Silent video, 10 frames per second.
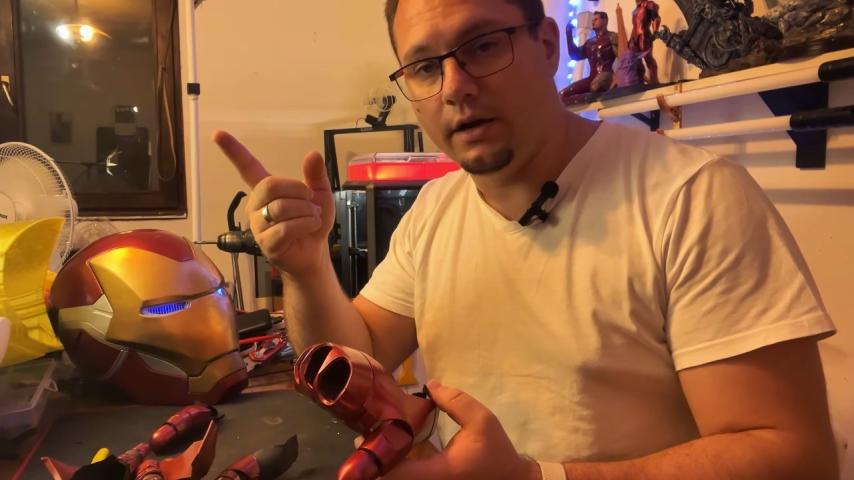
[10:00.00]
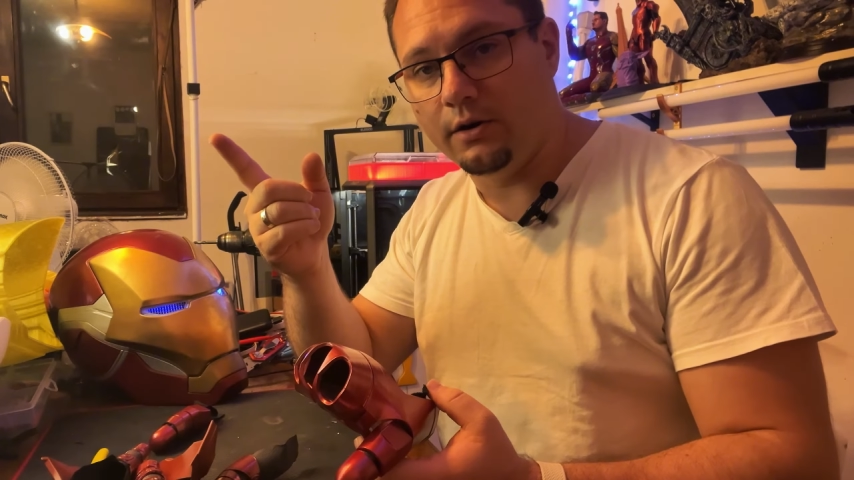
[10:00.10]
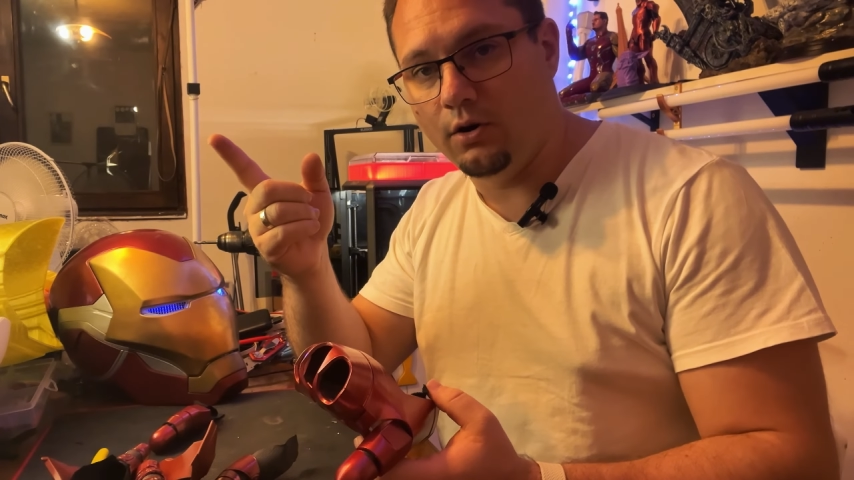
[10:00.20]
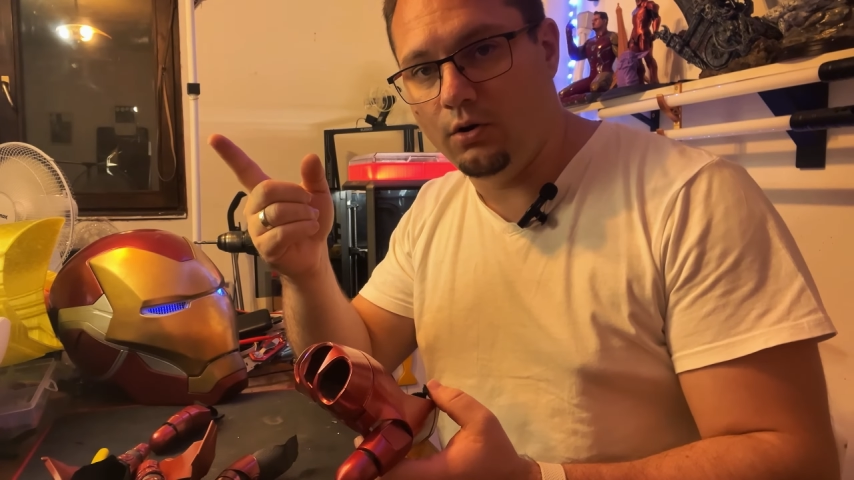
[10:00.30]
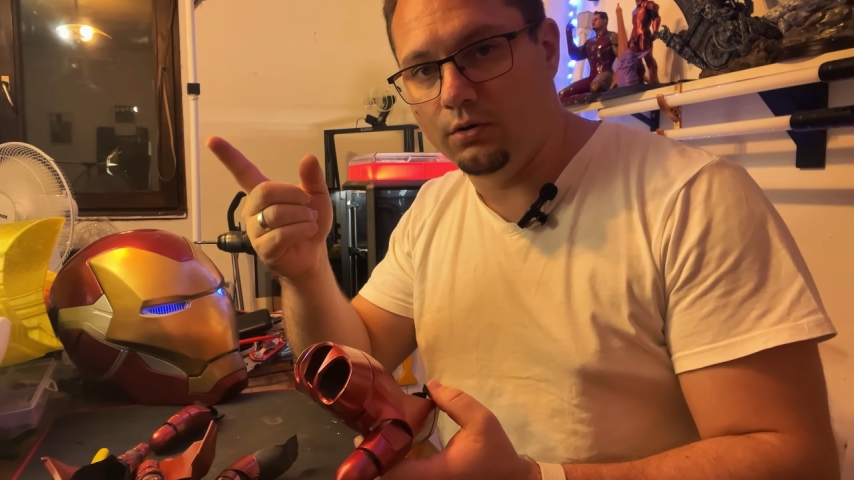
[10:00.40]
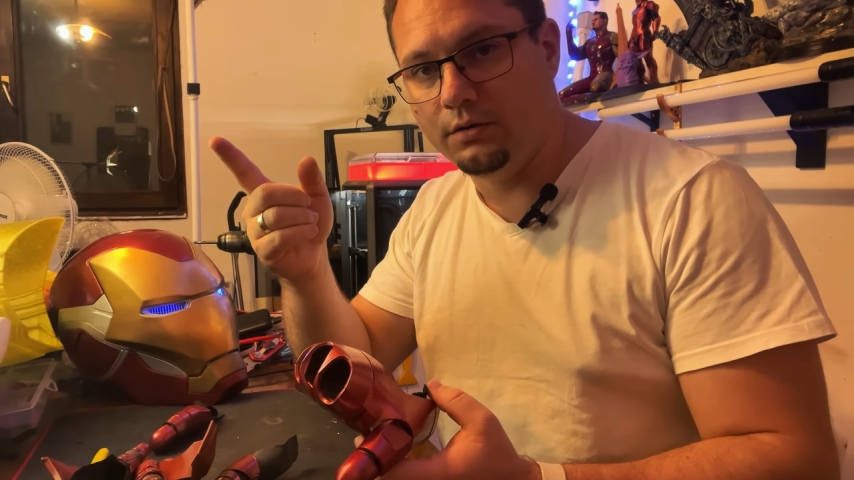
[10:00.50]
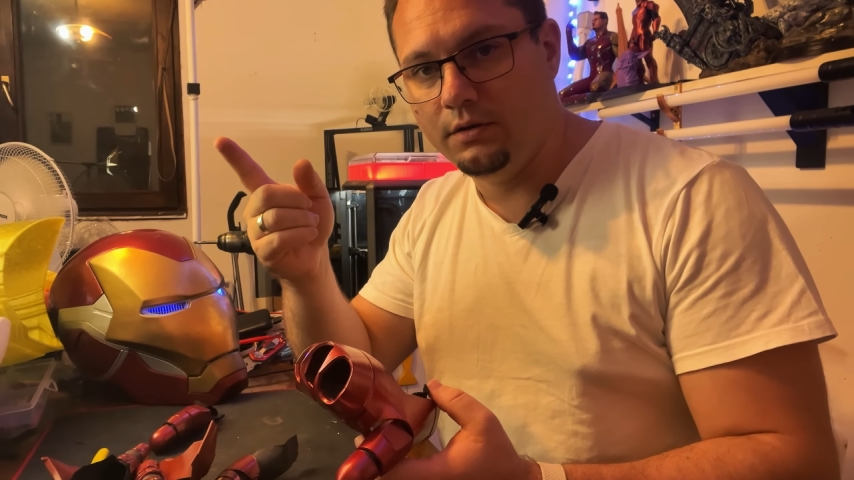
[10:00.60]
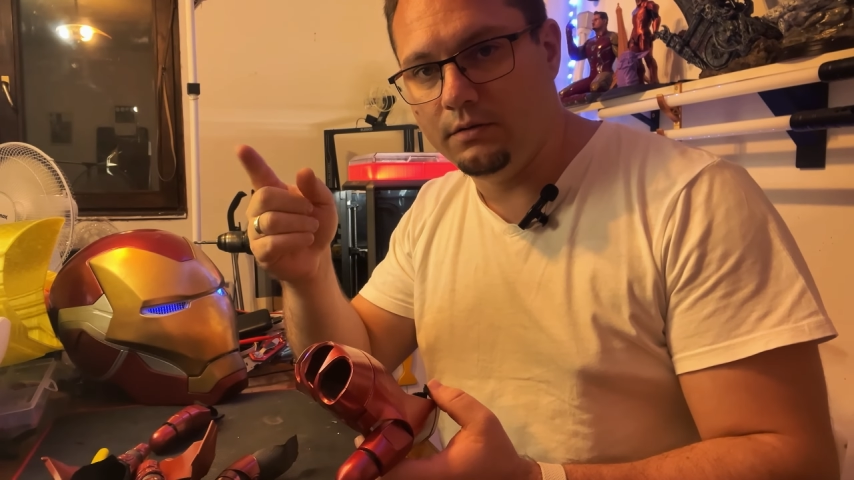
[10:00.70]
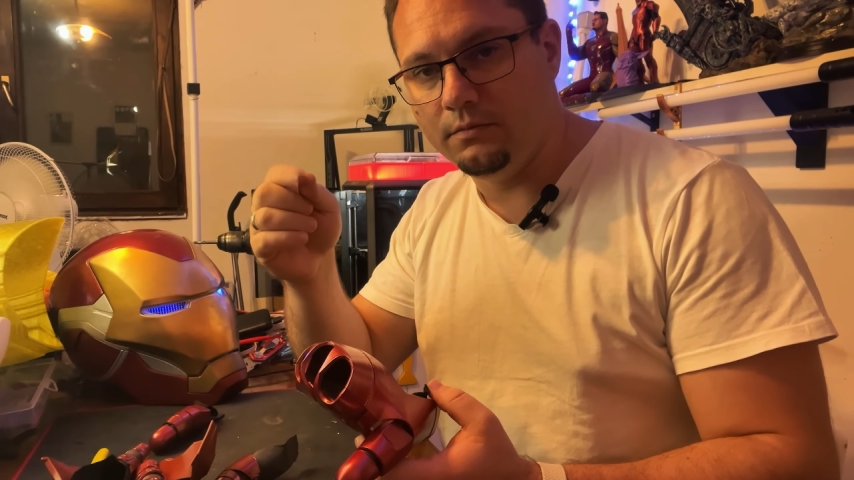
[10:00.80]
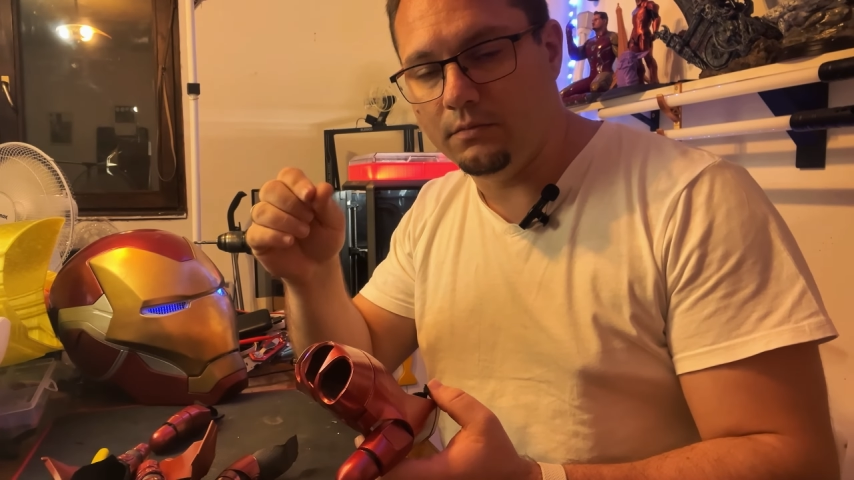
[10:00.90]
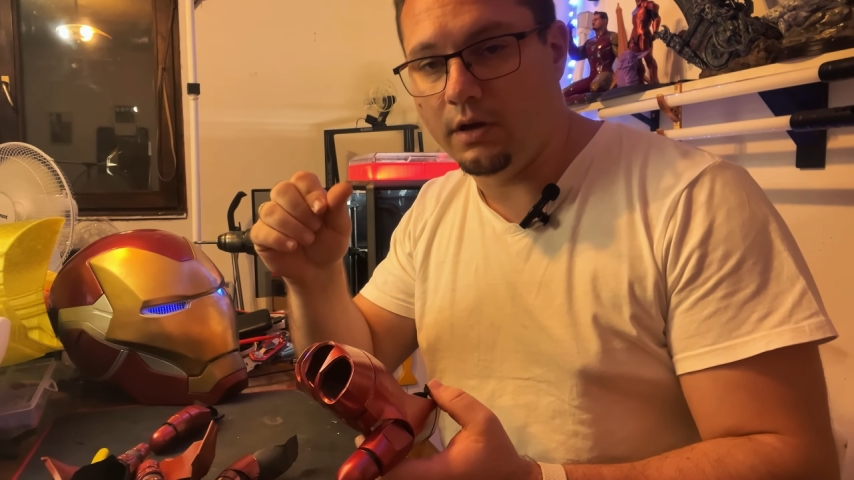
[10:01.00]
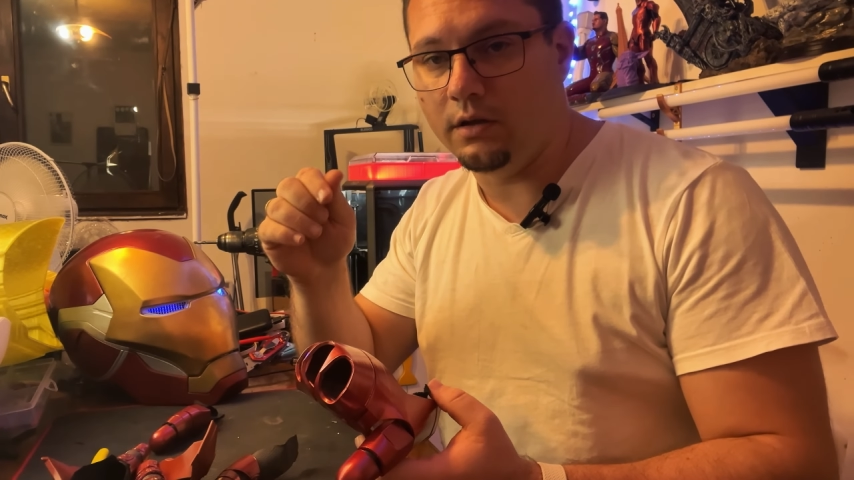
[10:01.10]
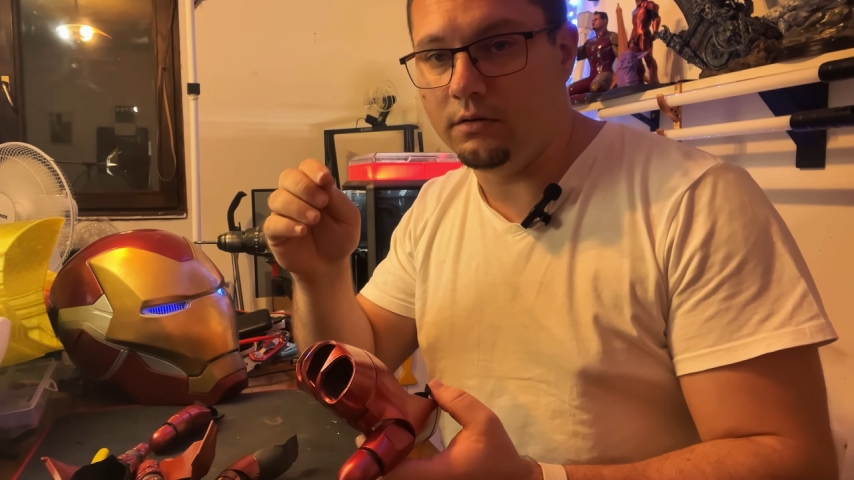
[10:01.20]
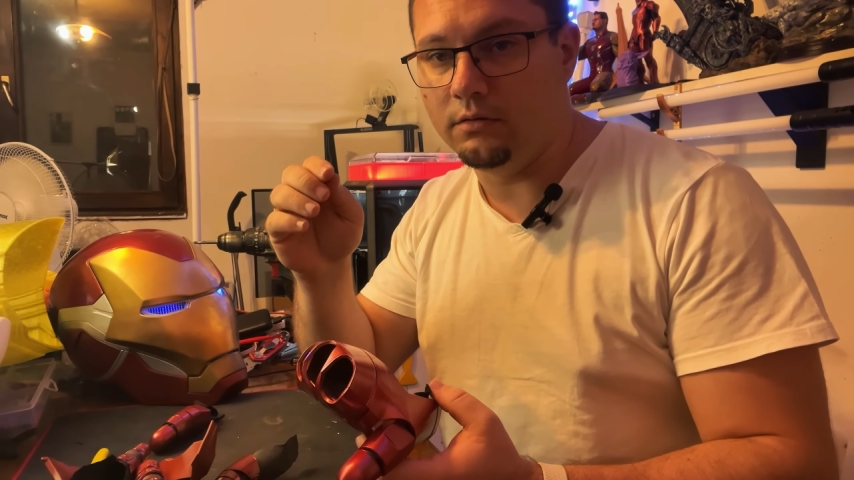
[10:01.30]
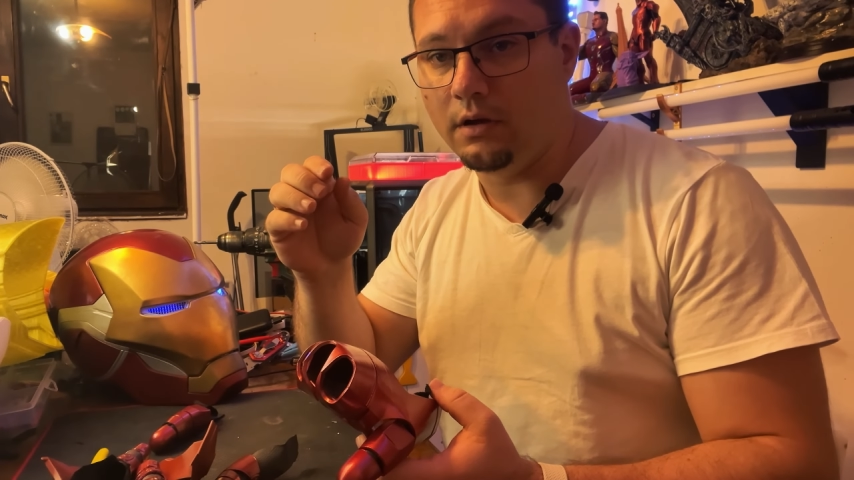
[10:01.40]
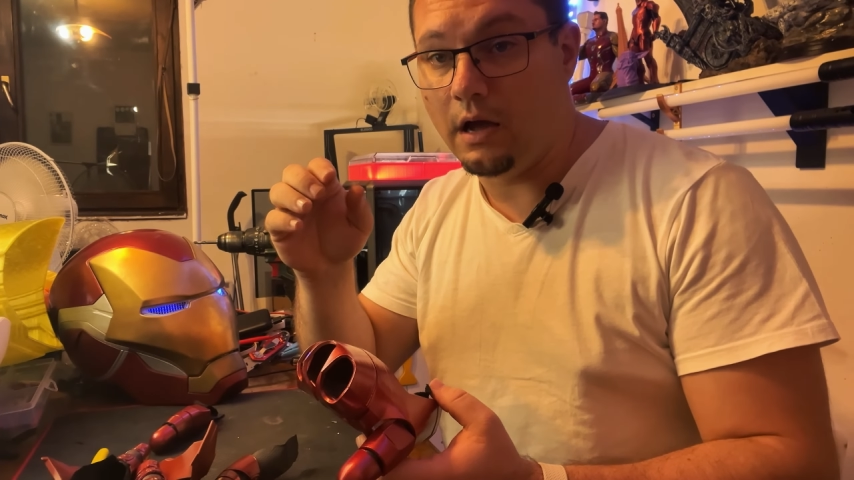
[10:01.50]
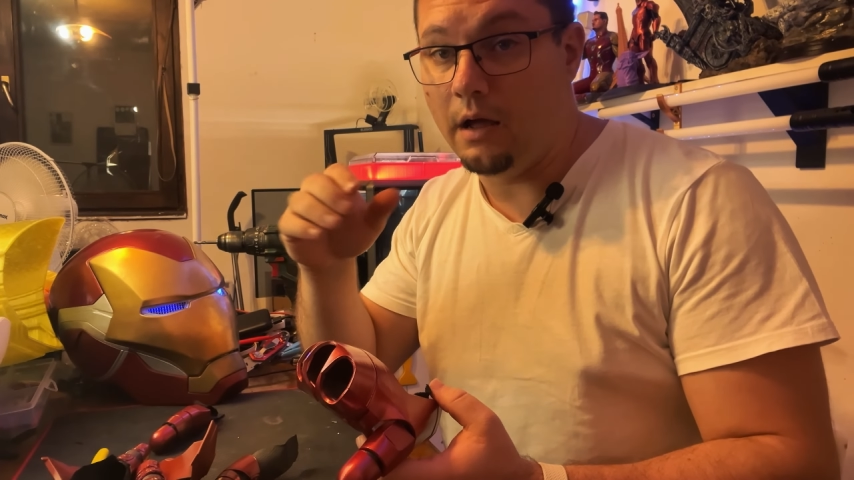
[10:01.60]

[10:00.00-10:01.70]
are on, and